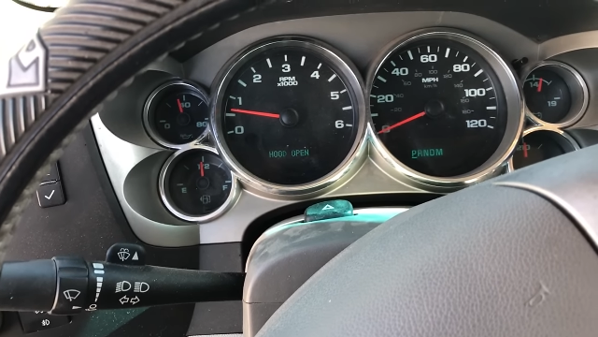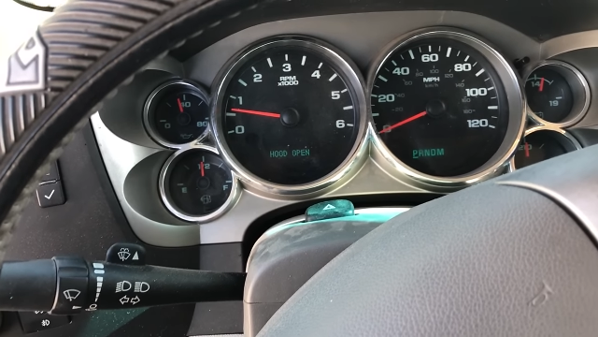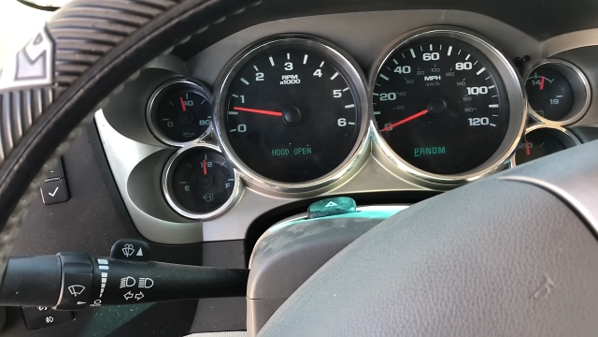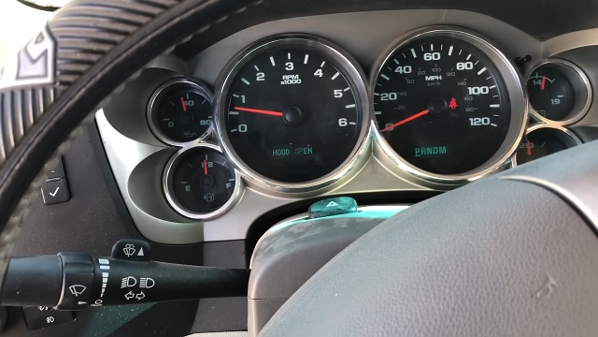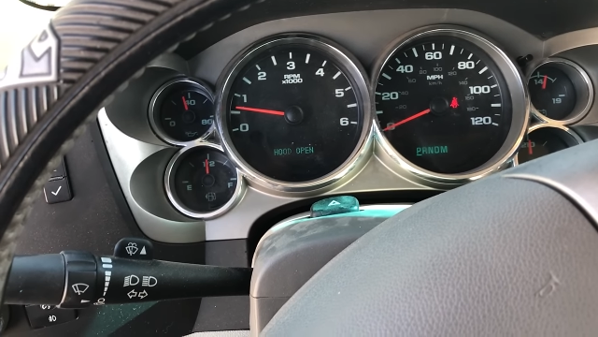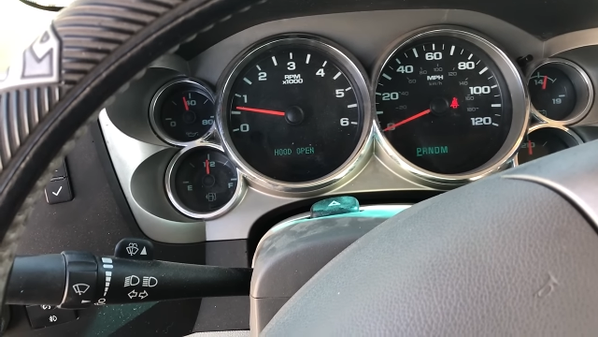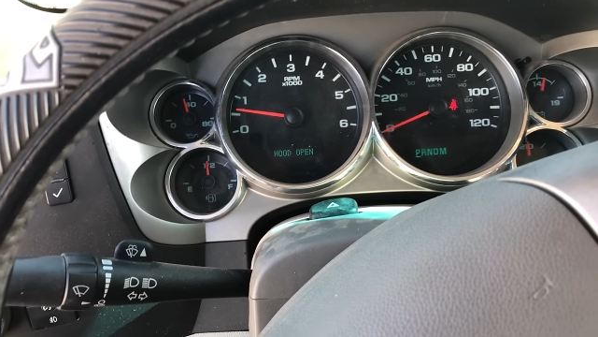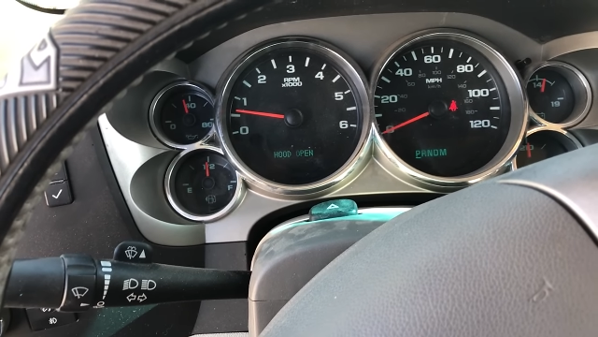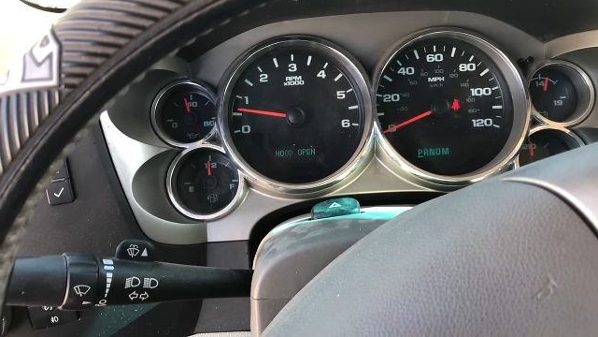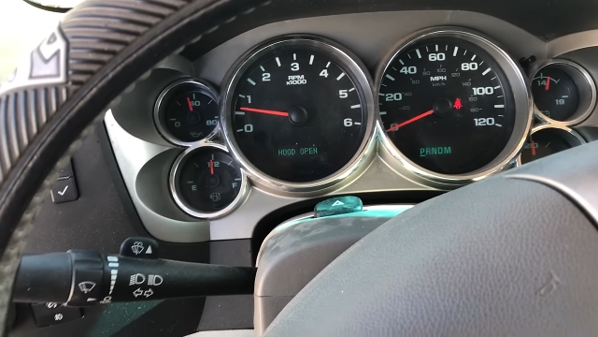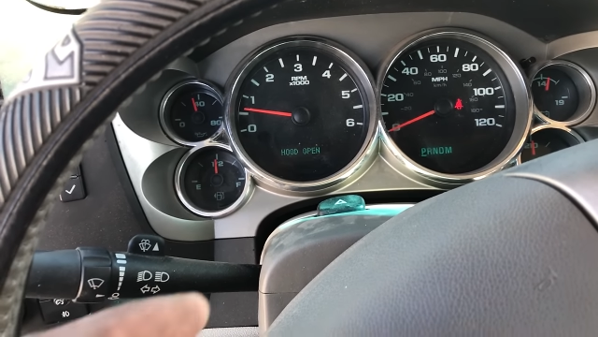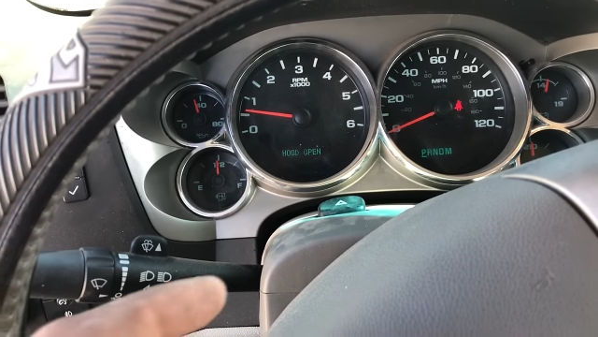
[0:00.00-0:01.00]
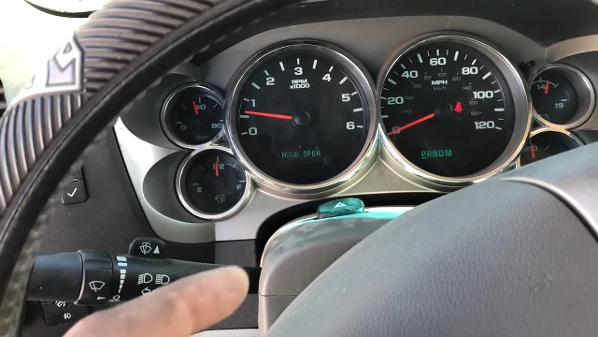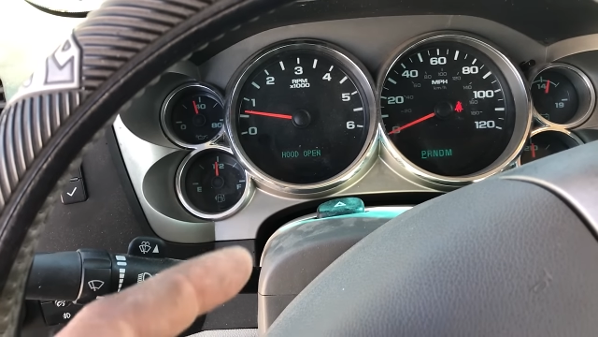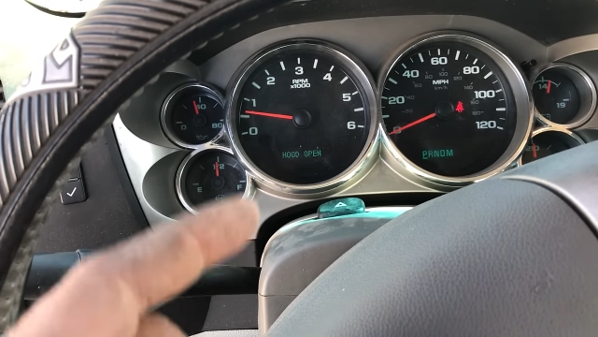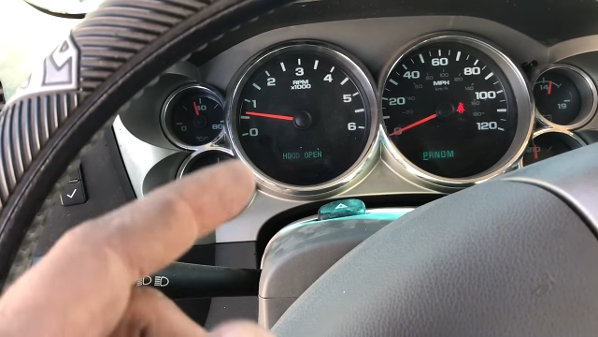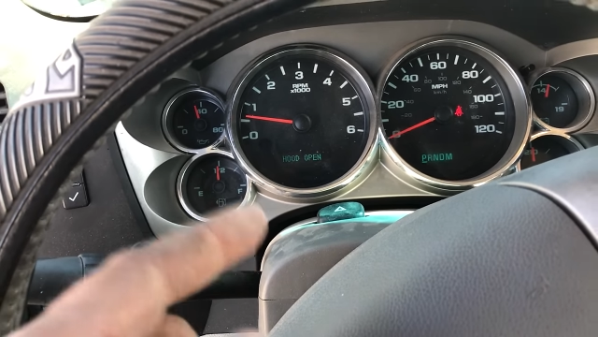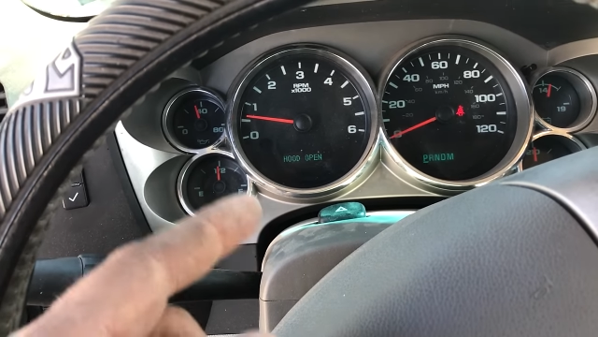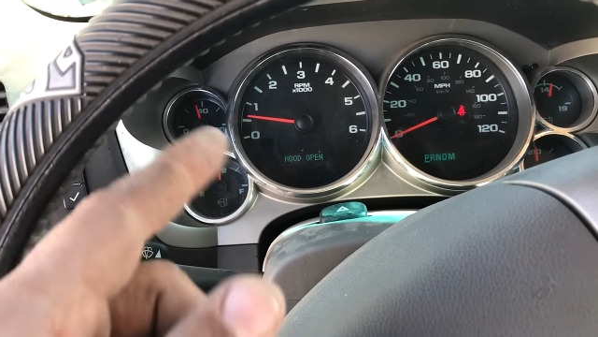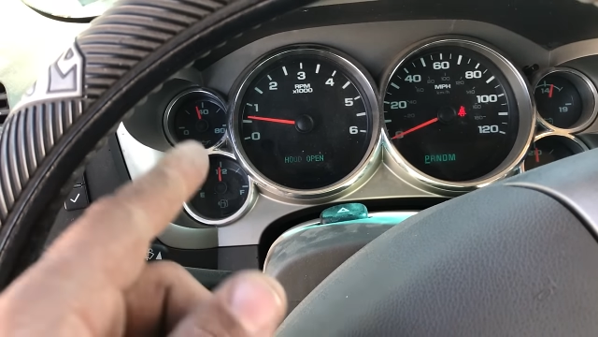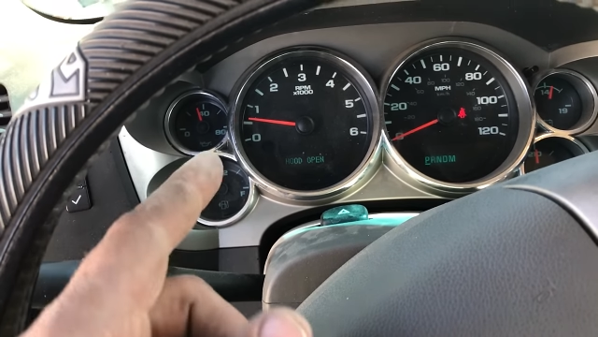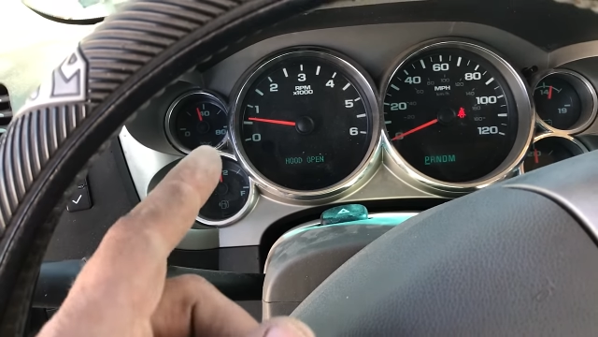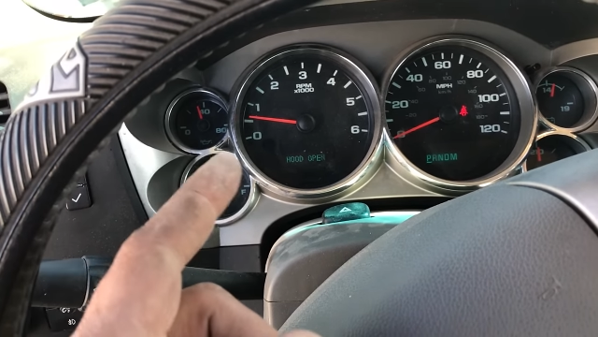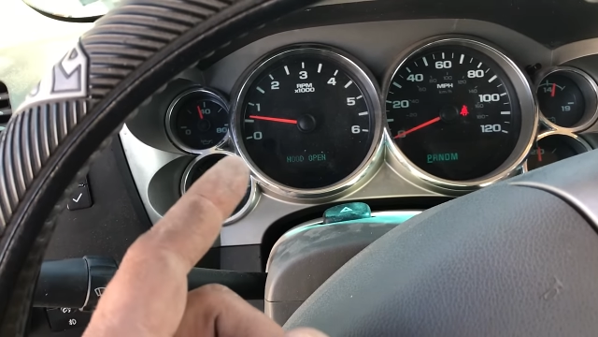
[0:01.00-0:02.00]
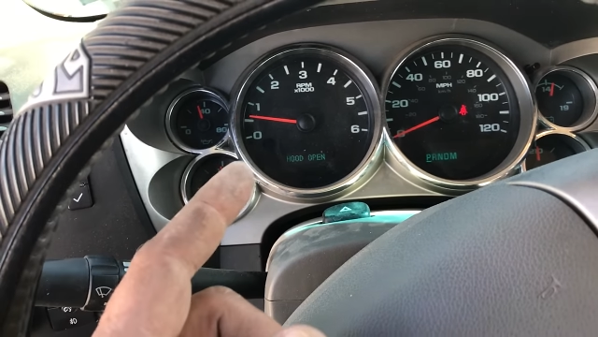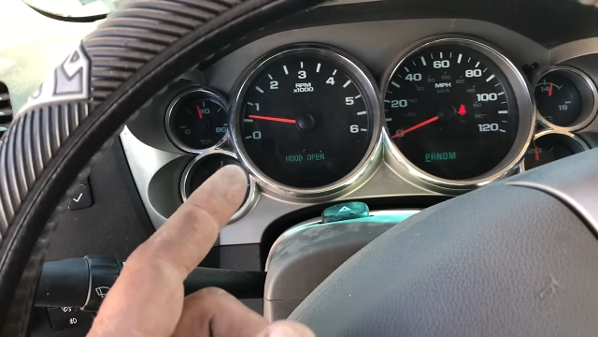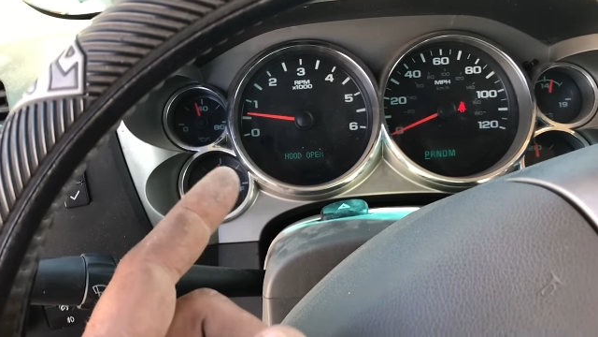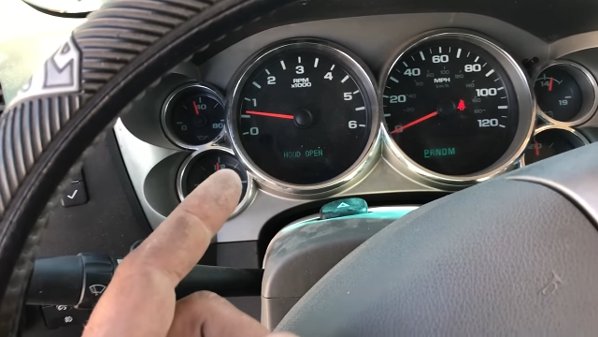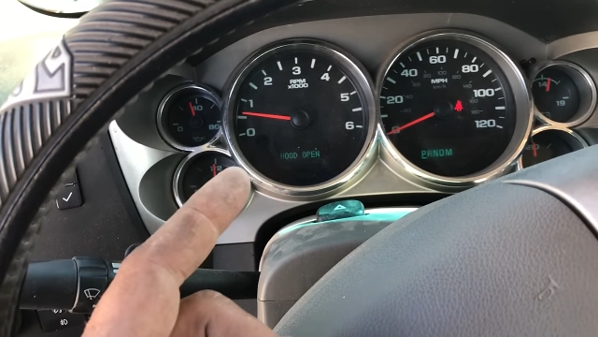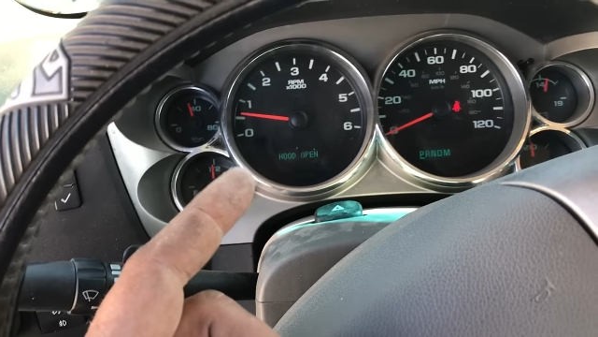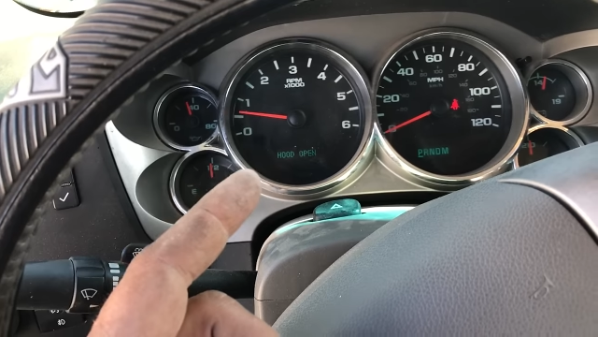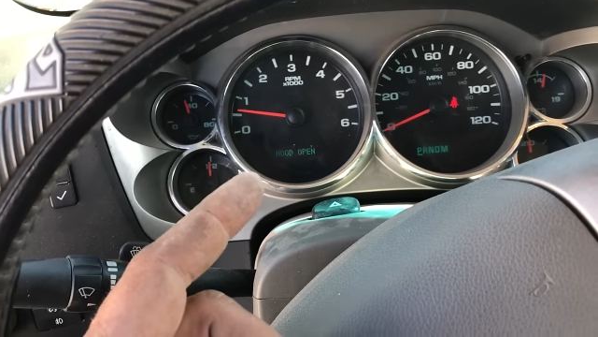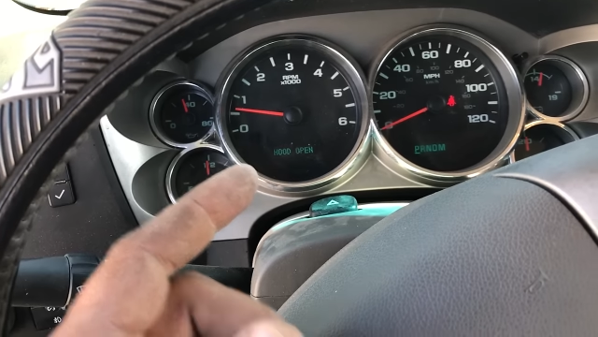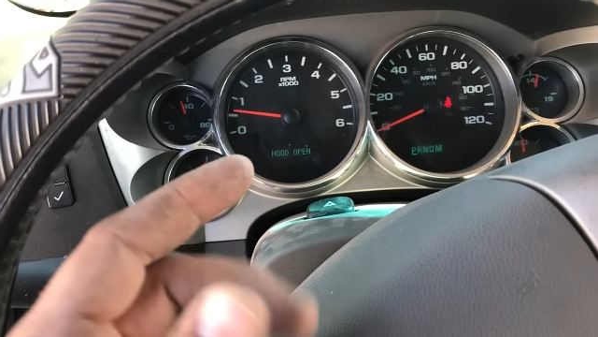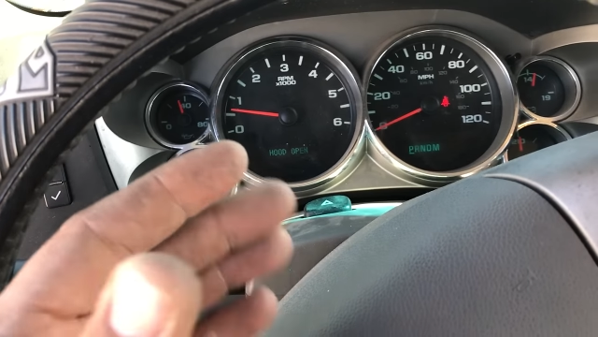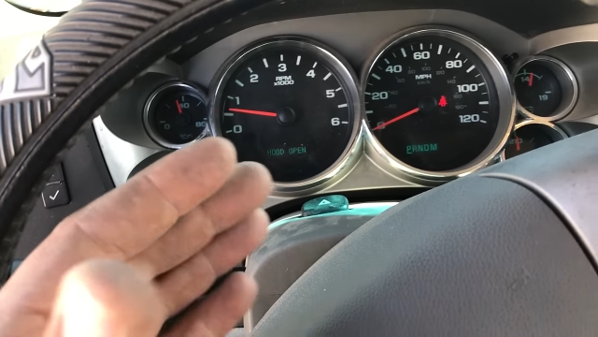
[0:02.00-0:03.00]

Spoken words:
[unreadable: no face in view]